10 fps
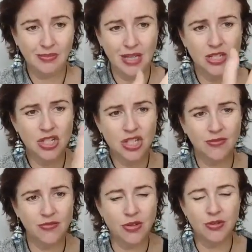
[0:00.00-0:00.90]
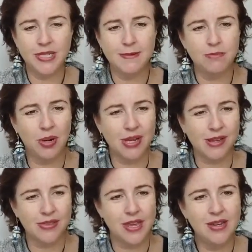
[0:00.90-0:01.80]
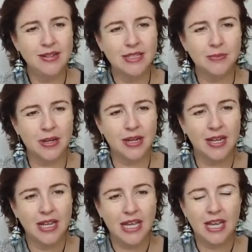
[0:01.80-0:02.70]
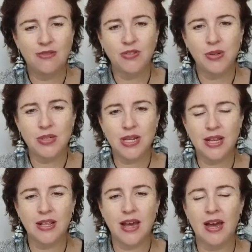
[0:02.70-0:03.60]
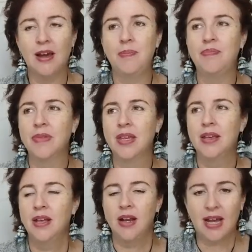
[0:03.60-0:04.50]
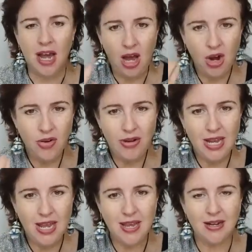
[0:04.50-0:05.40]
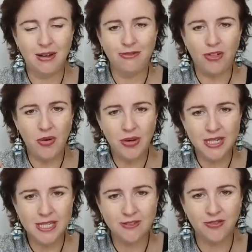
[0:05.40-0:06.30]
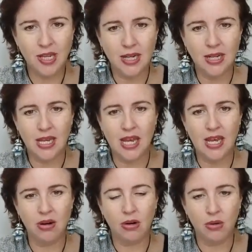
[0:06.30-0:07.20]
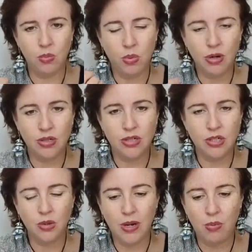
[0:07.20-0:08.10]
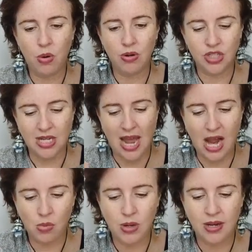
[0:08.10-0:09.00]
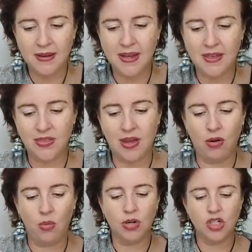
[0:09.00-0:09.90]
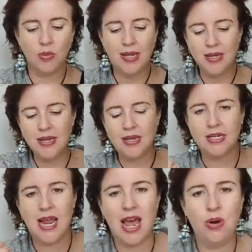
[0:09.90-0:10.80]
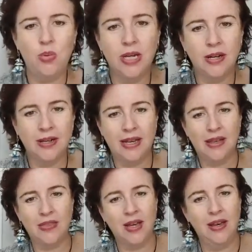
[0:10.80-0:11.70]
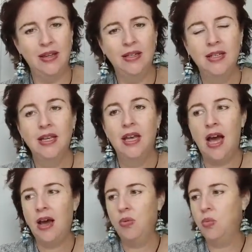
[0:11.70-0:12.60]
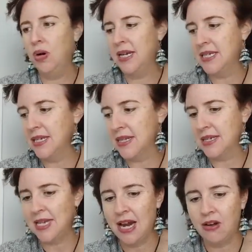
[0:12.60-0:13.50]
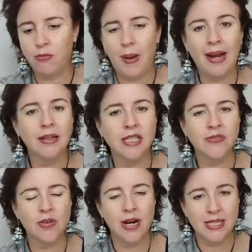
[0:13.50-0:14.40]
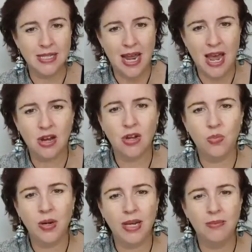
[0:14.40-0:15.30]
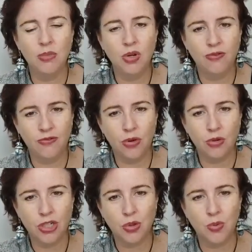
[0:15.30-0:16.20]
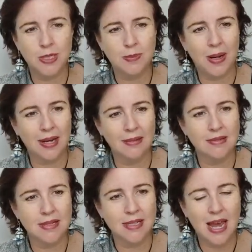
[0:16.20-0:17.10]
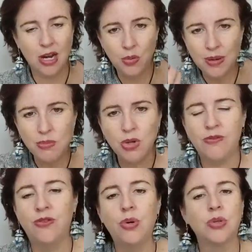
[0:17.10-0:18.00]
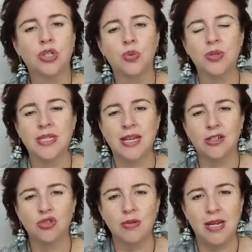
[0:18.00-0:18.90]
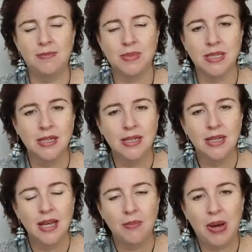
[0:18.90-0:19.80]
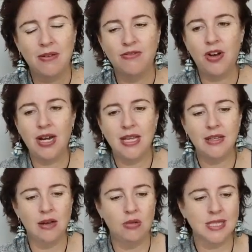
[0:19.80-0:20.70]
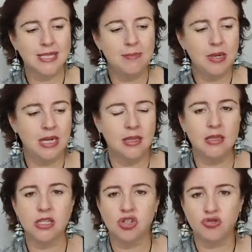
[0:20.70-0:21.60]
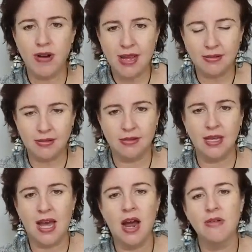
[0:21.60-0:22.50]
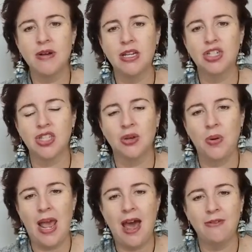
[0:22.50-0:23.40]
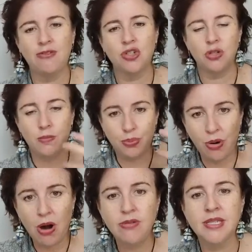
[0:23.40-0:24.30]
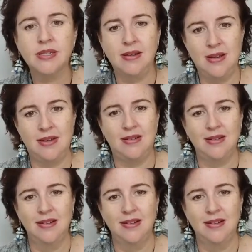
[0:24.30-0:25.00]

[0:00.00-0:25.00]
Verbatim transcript: It's just a few symbolic things, but it feels like um, like a honing in, a focused feeling here on what do we want and how we're going to get there, or what do we need and how we're going to get there uh, what is it that's of balance for us and how can we move forward towards balance? How can we move forward towards our dreams? But finding or summoning the strength, the courage that we have to proceed